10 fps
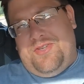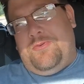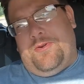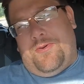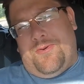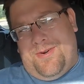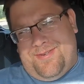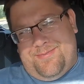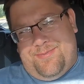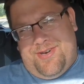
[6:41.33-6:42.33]

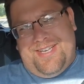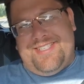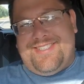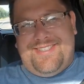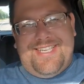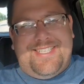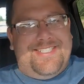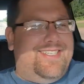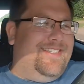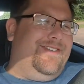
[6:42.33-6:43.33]
unicorn priced
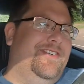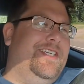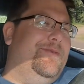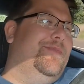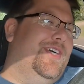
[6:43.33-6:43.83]
ST3.